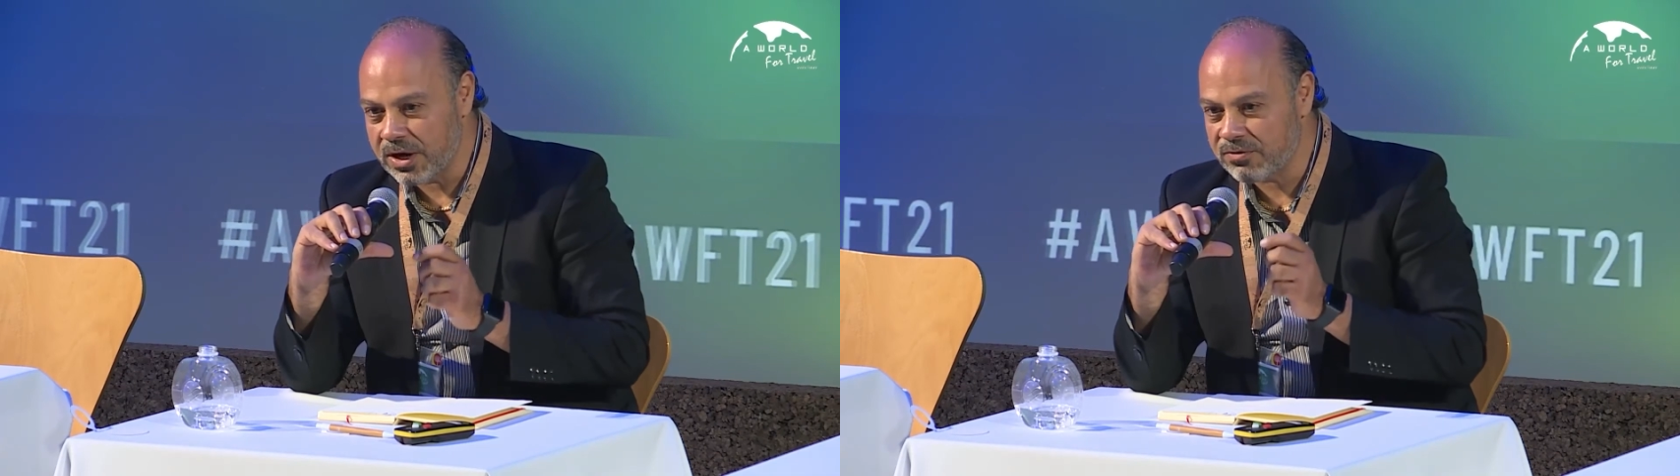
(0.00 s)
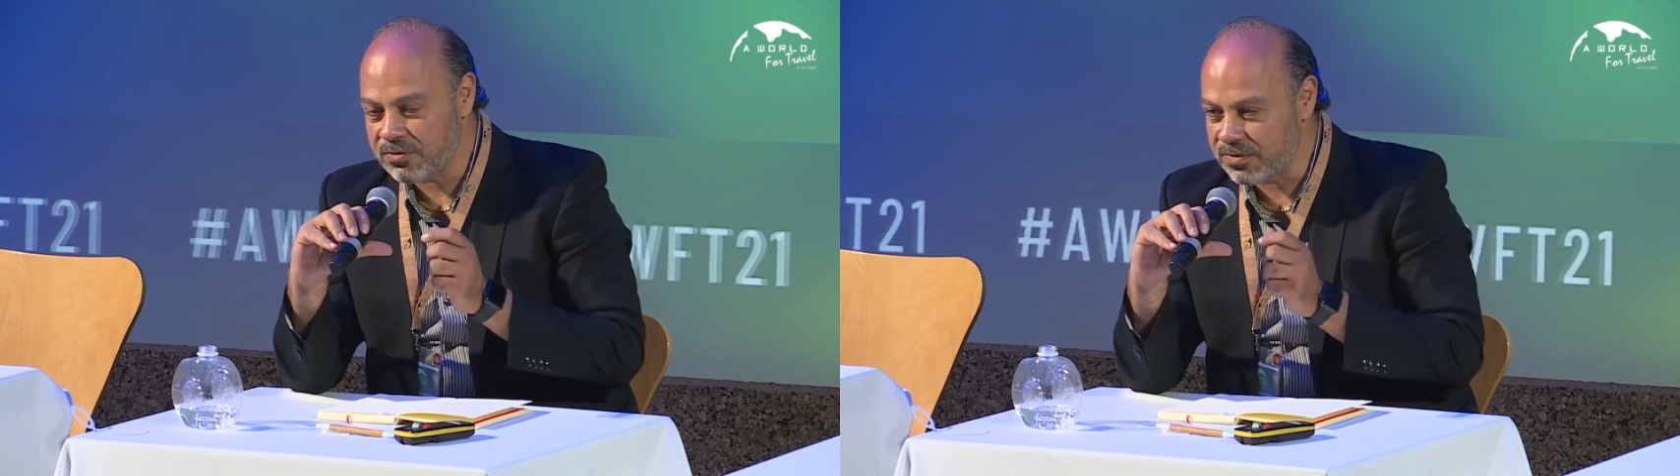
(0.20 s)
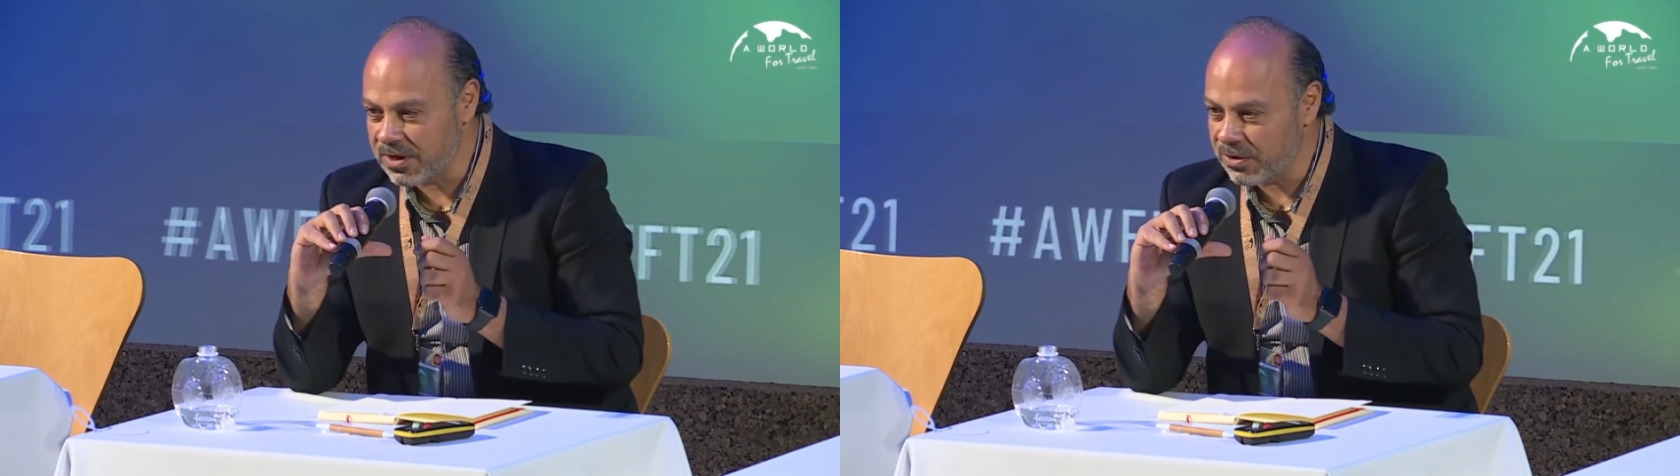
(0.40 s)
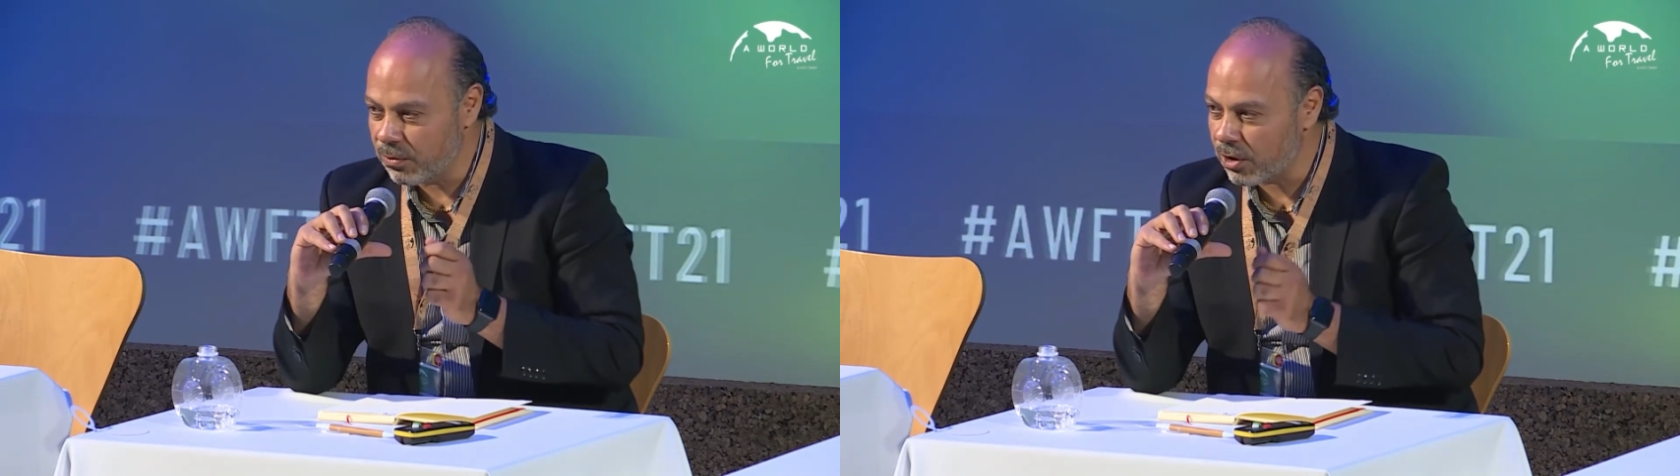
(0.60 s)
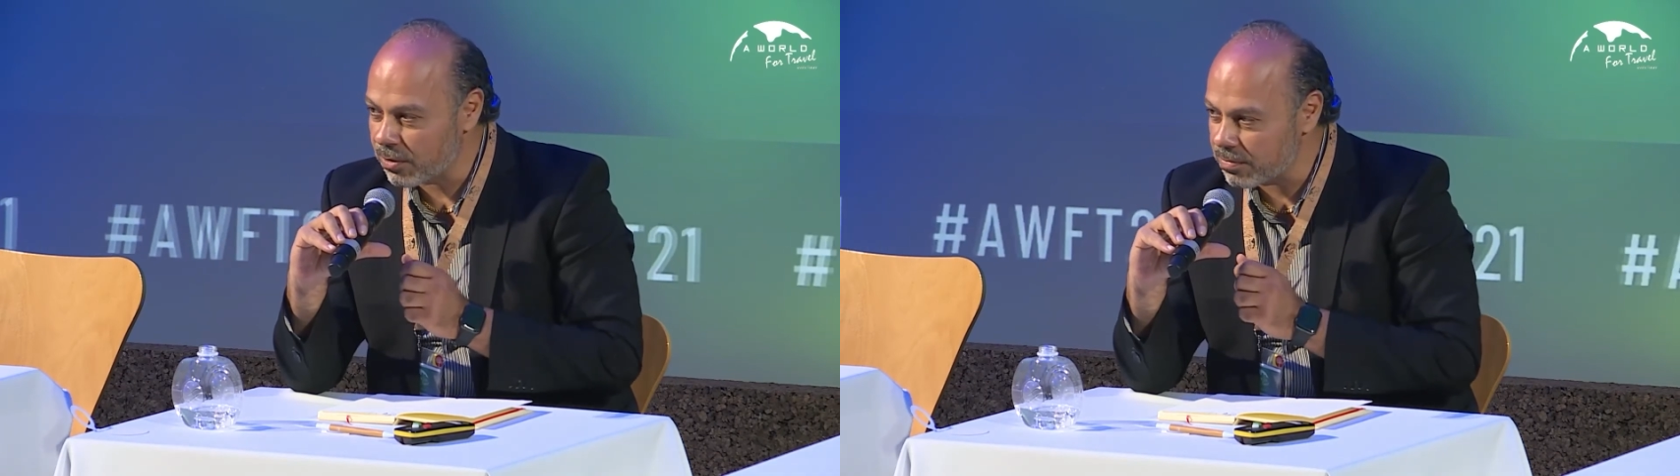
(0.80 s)
to feel the
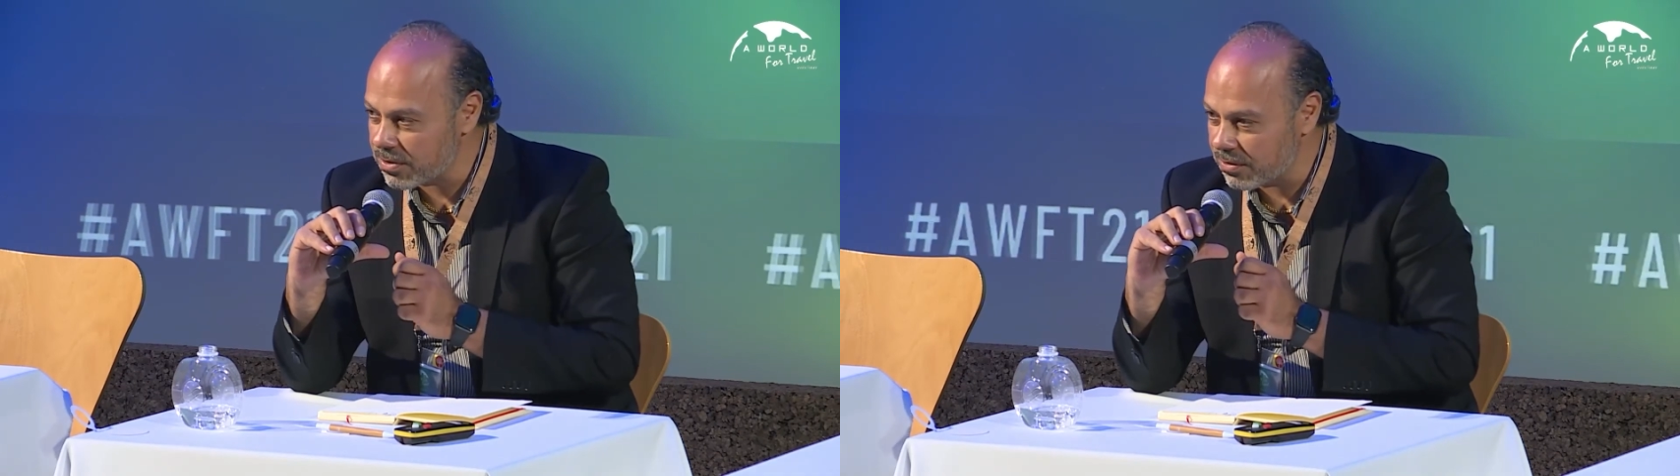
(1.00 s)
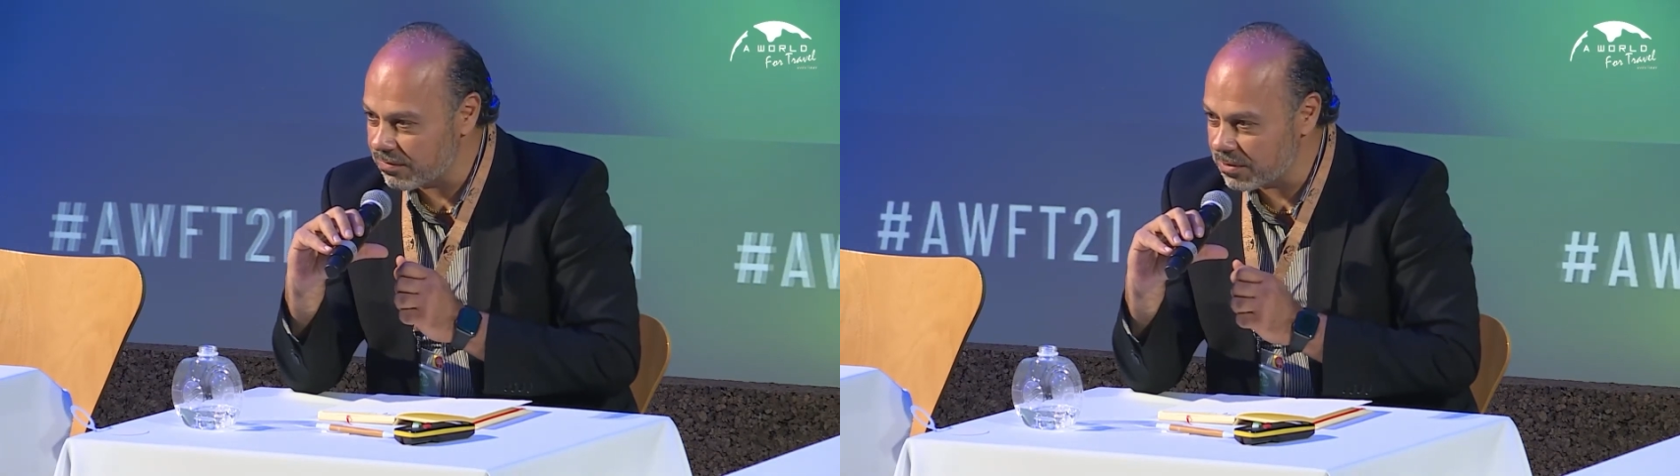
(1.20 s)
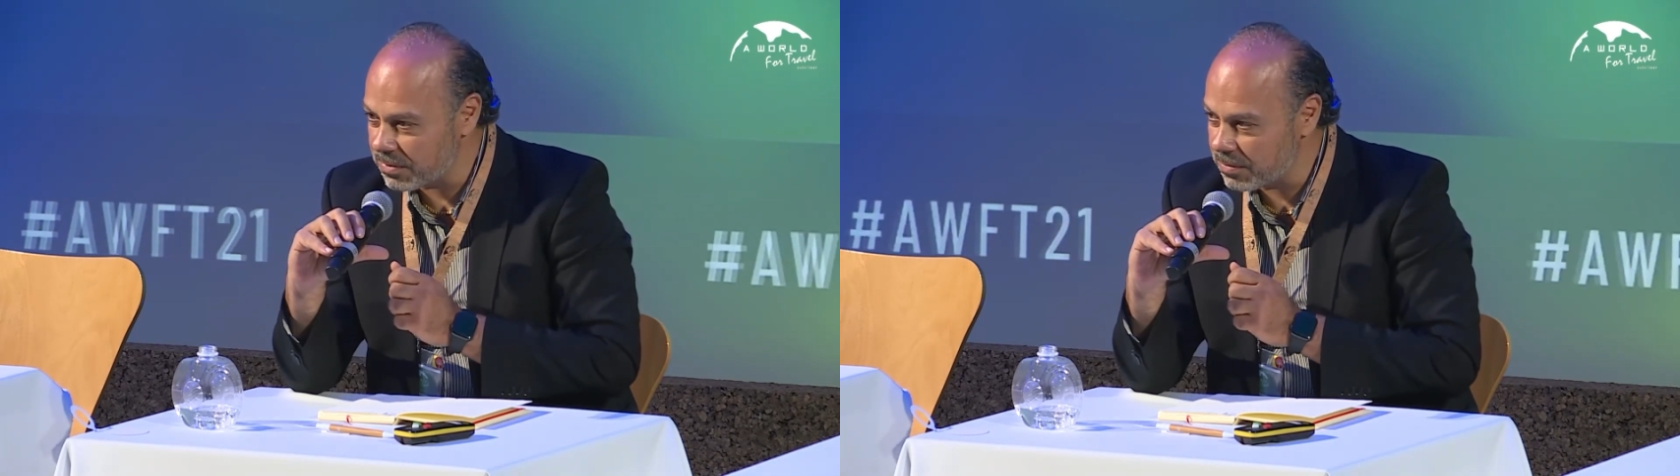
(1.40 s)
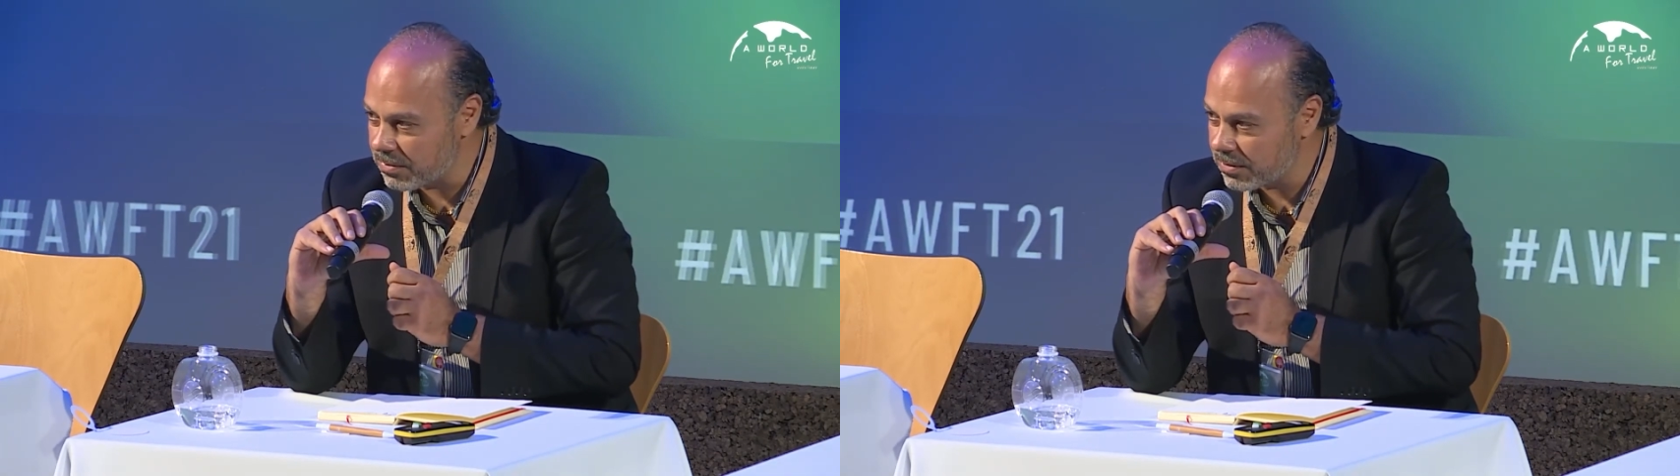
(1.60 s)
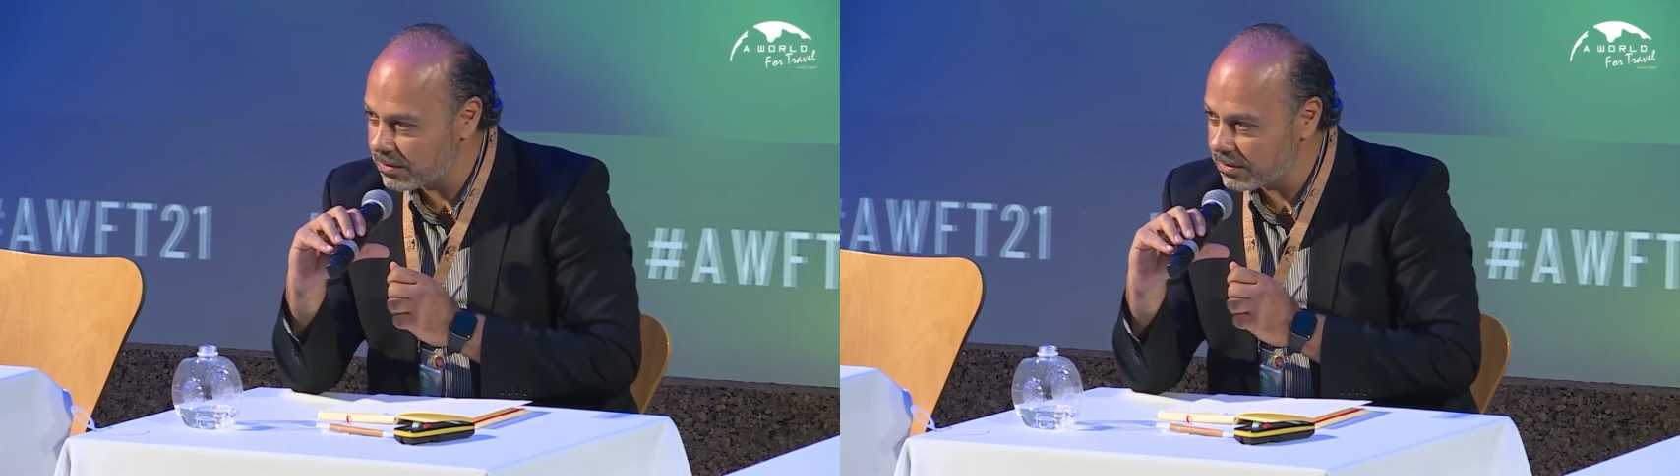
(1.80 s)
warmth of the people.